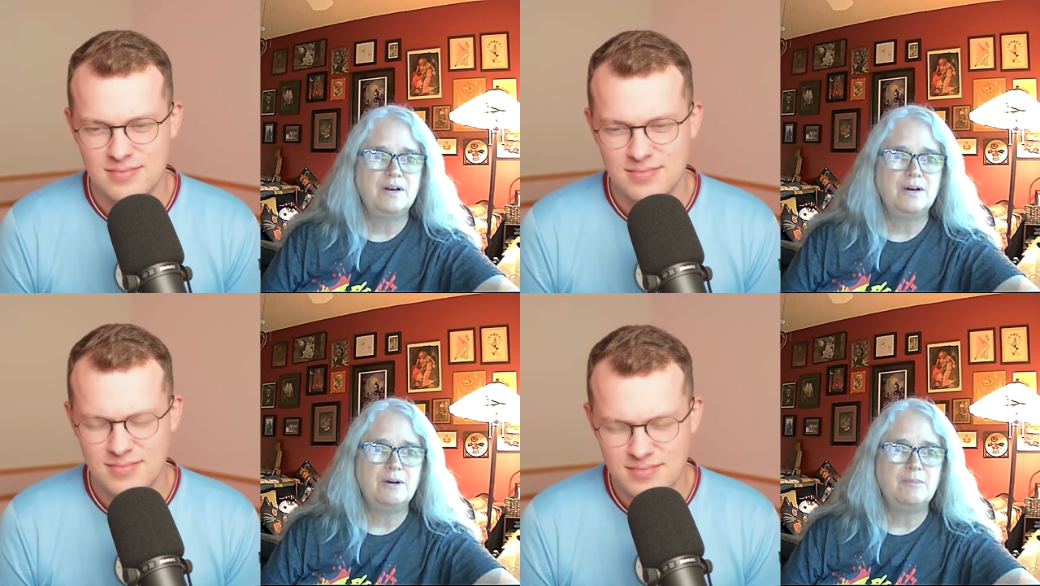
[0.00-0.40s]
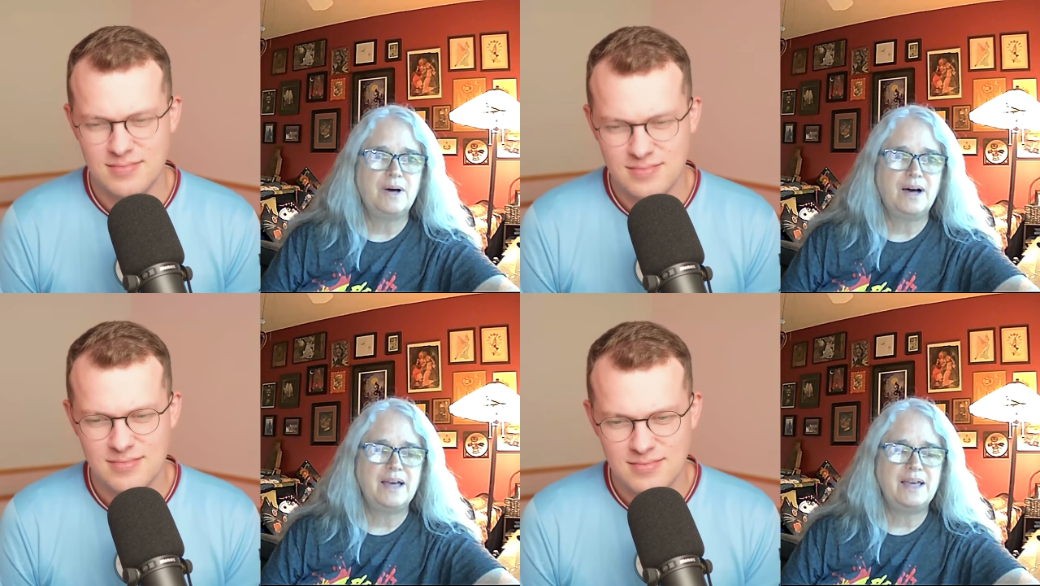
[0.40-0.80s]

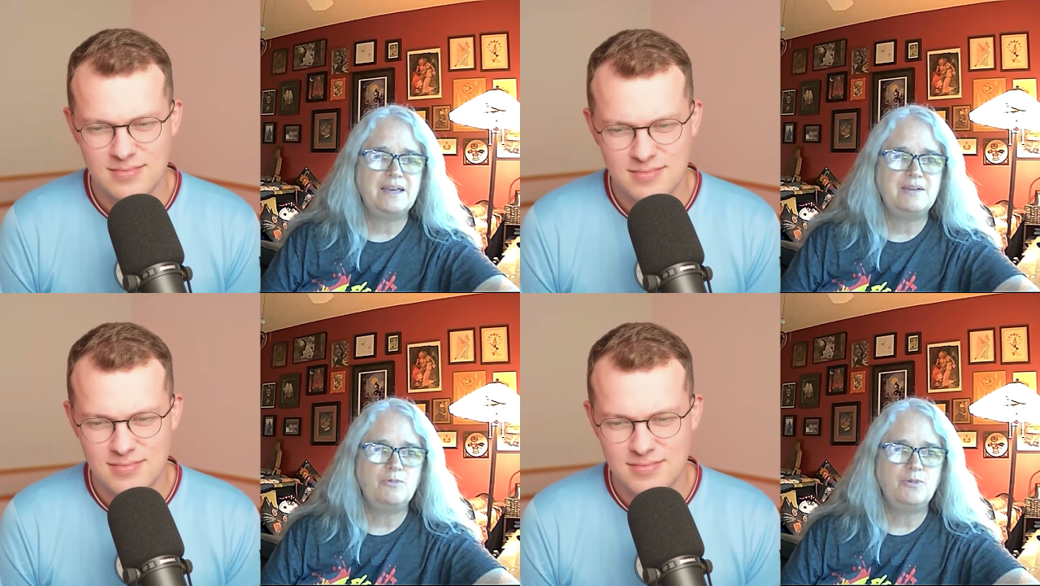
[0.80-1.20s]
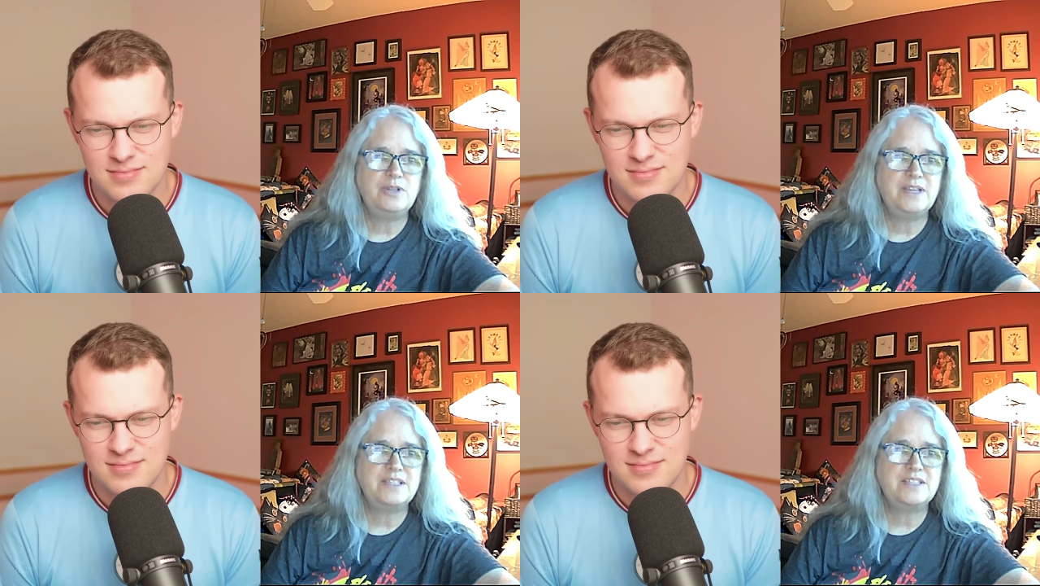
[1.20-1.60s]
Speaker 1: Um, I
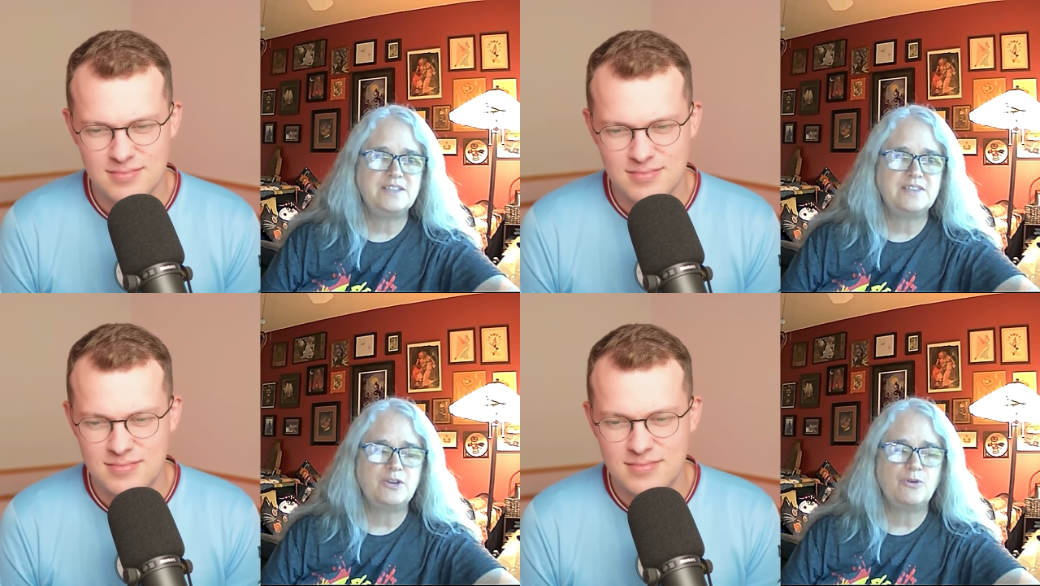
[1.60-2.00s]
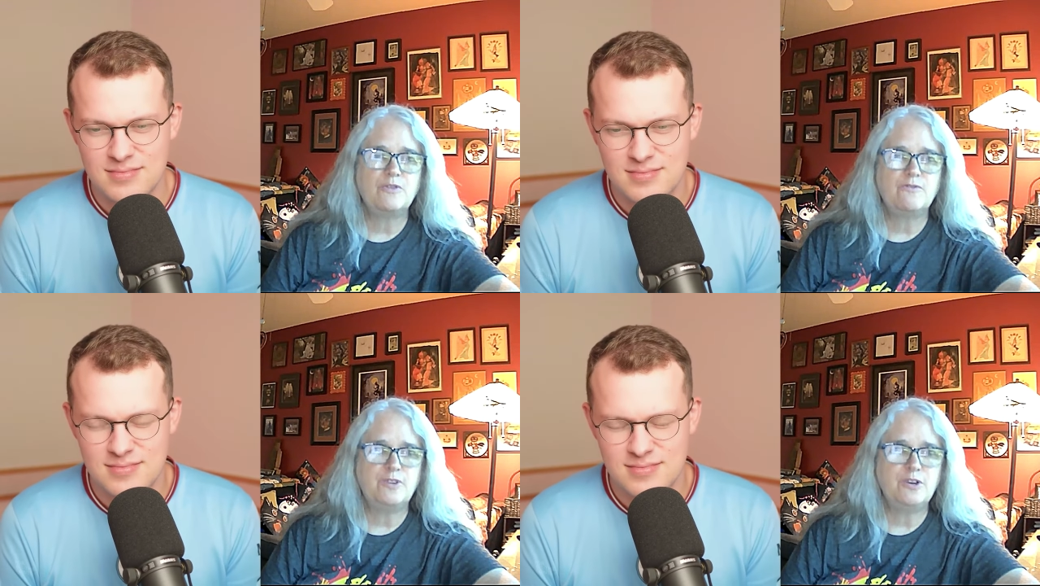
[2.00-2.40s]
would guess that there
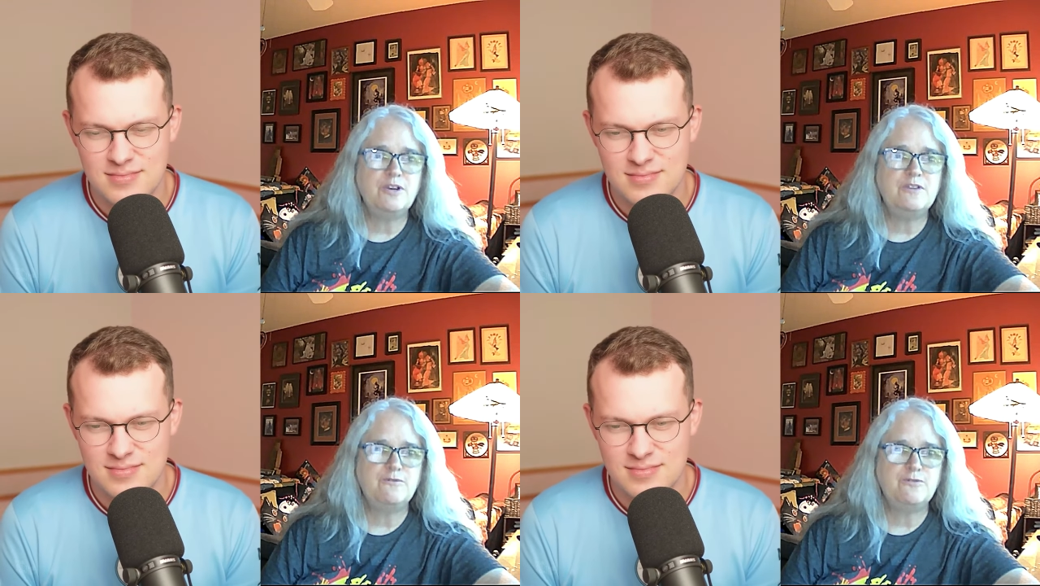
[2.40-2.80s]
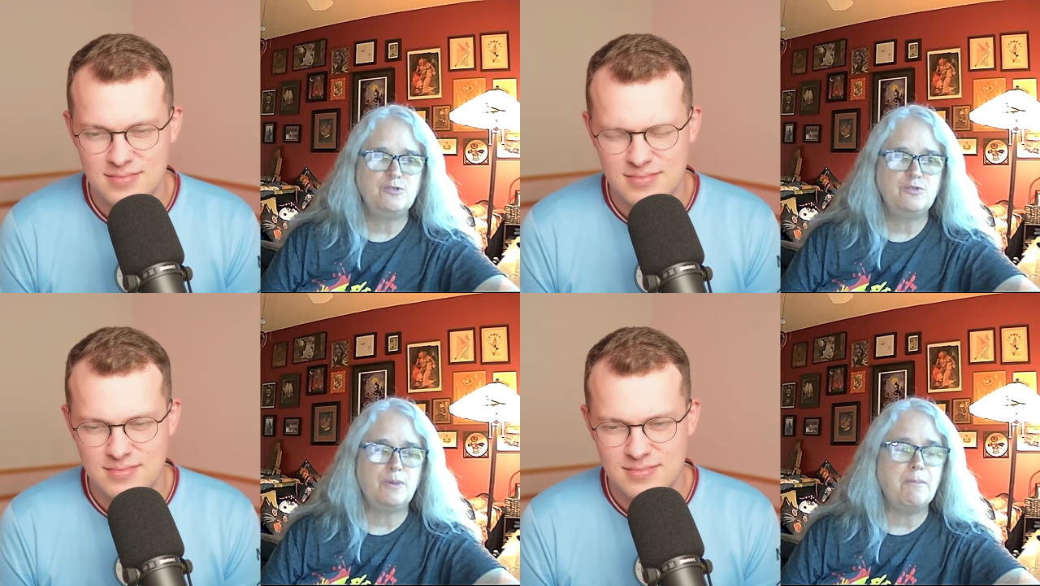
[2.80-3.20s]
are very
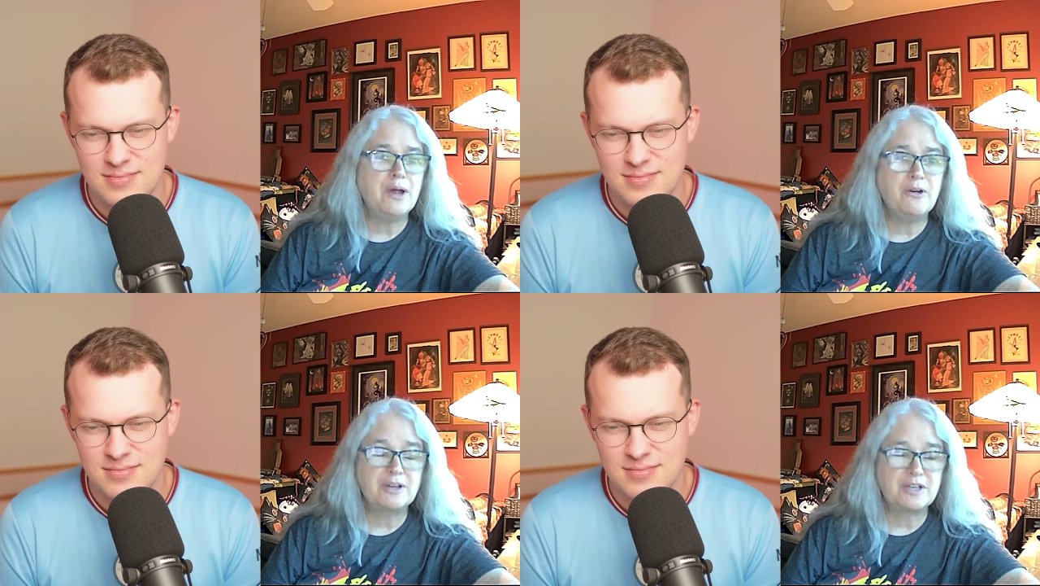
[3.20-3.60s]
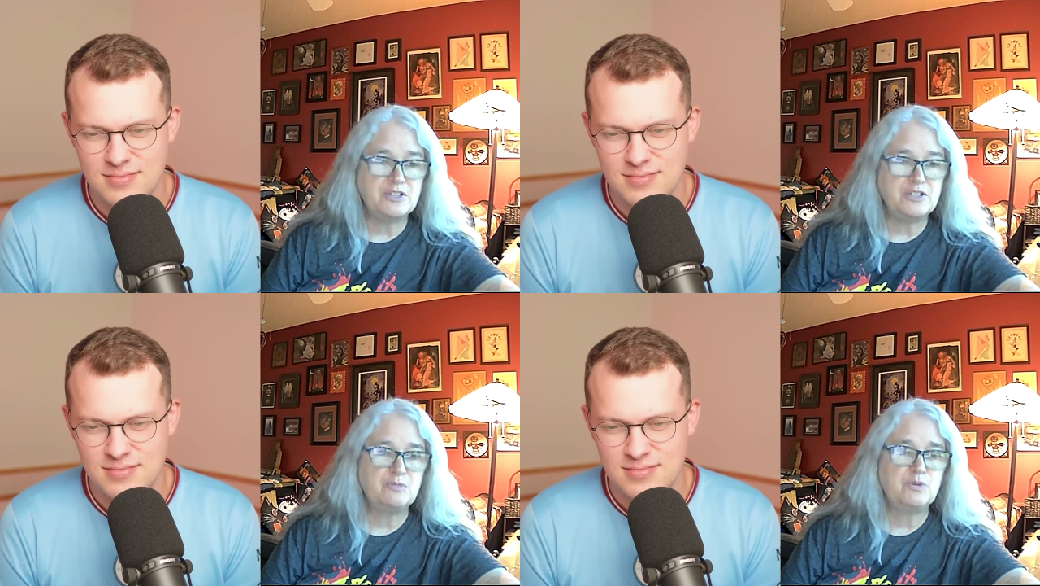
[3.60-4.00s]
few
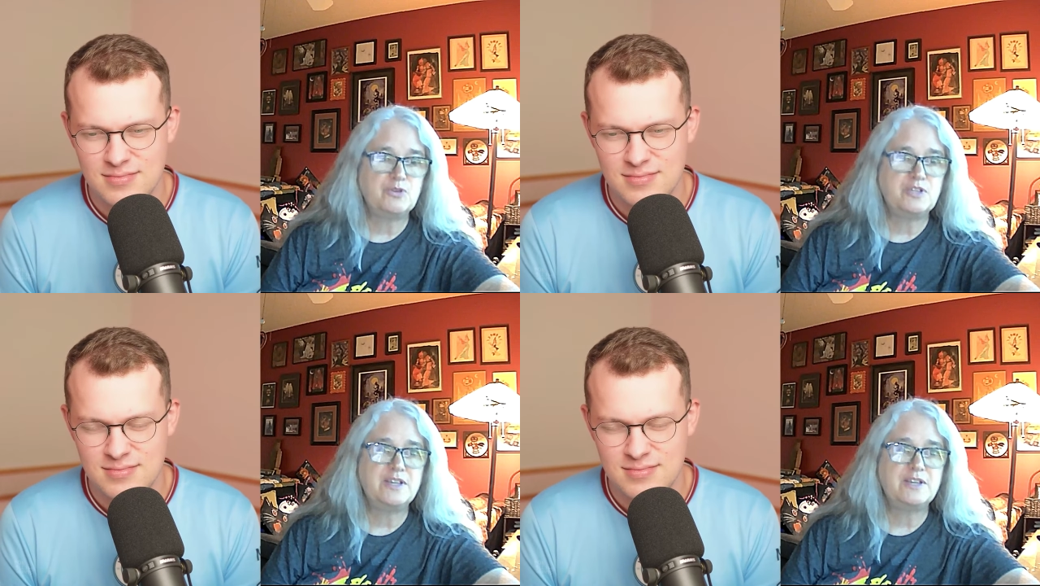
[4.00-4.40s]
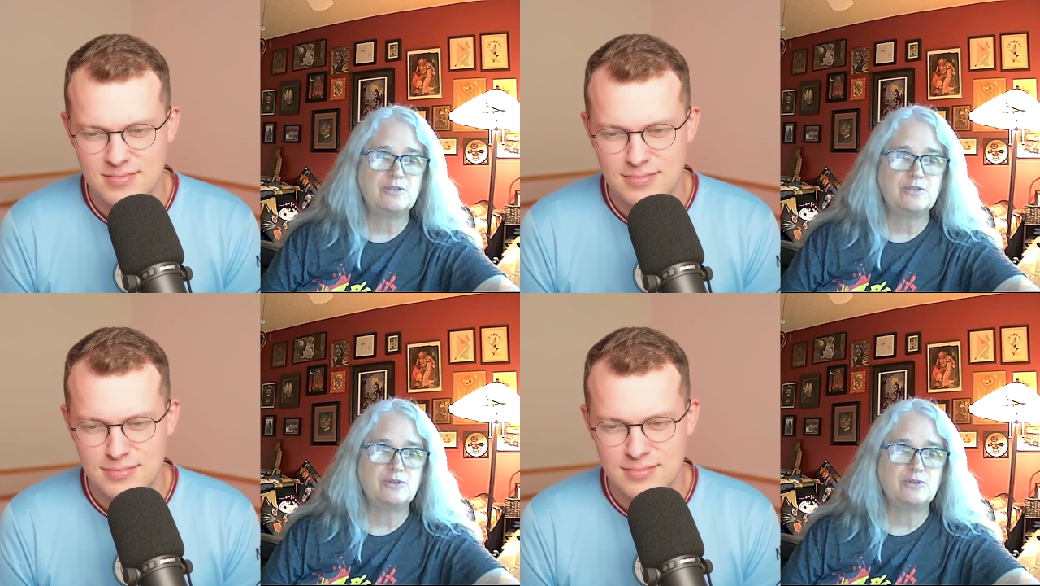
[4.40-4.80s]
Americans in
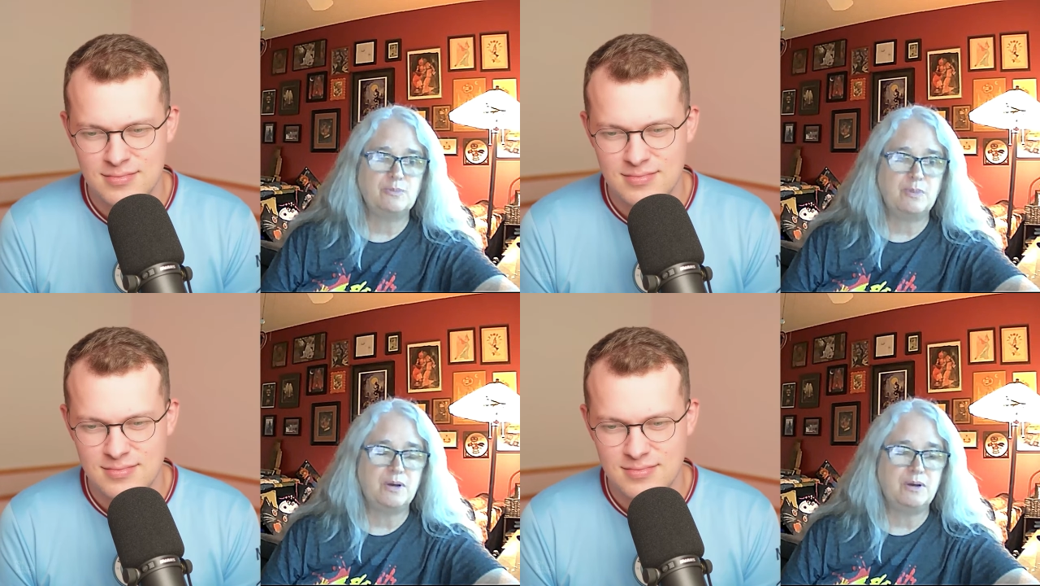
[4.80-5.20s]
particular